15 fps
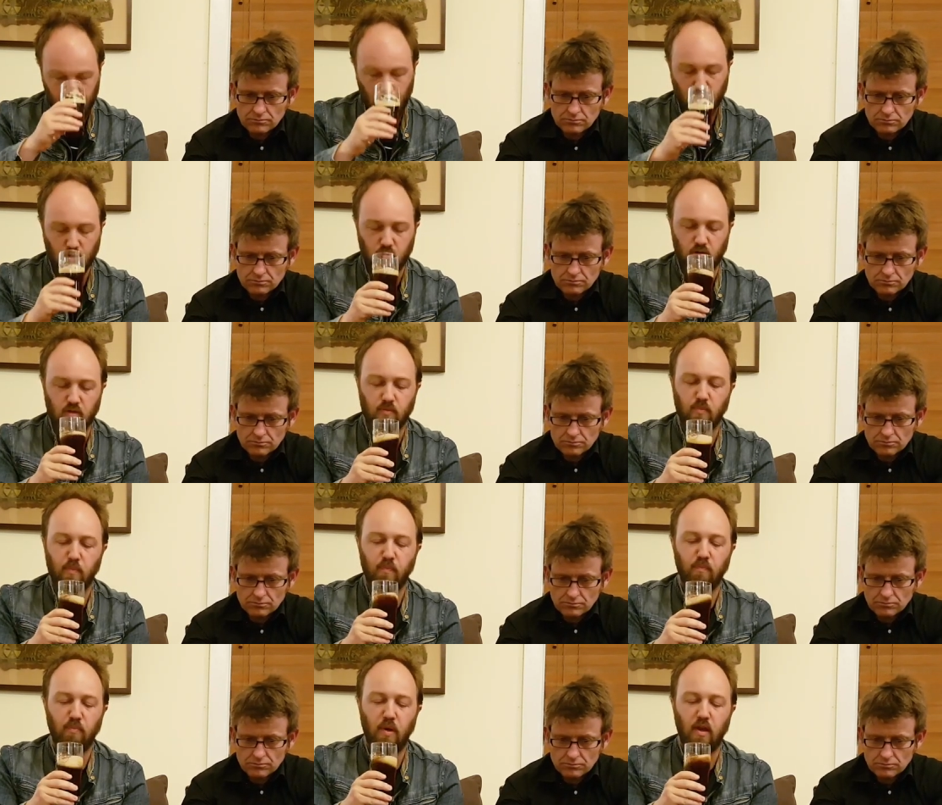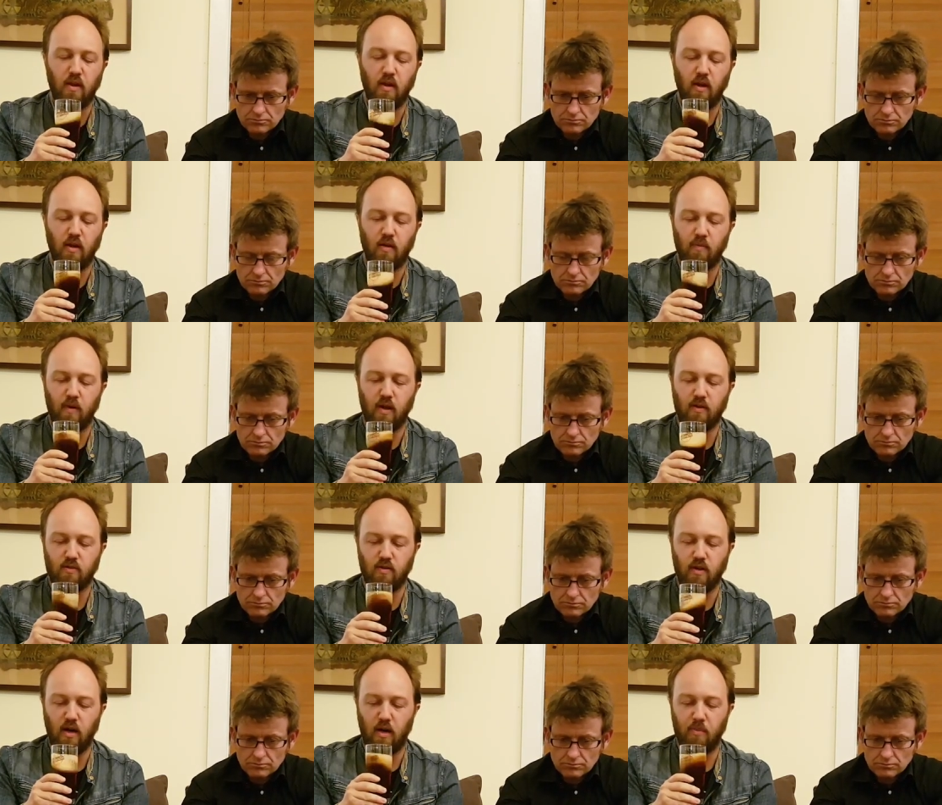Speaker 1: Could just be the
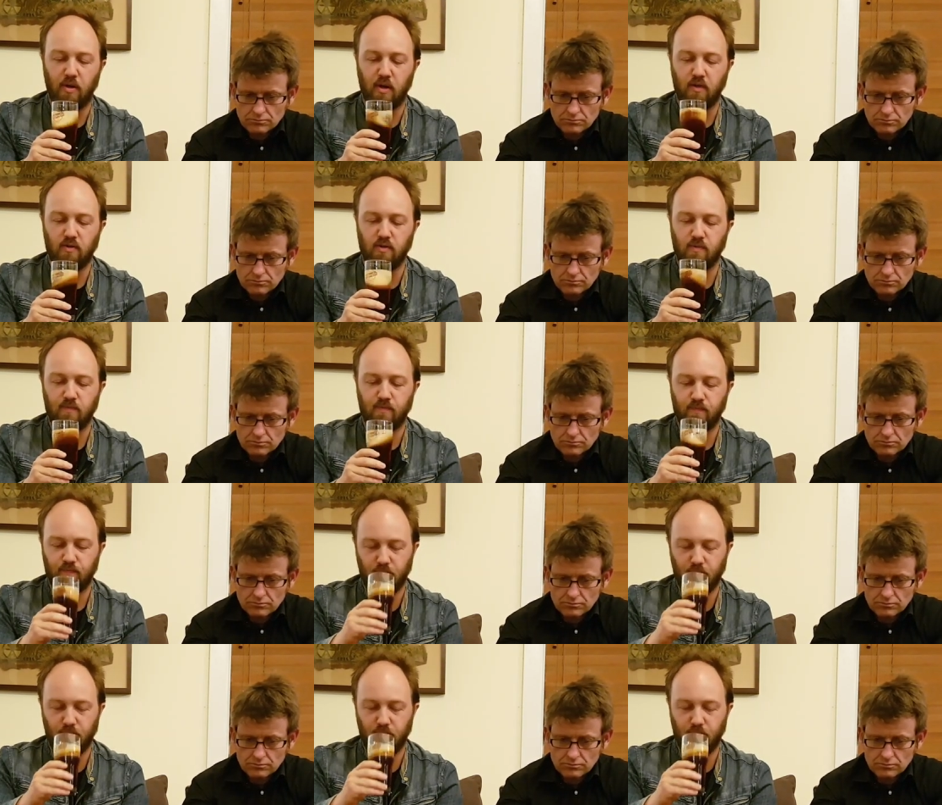extra carbonation.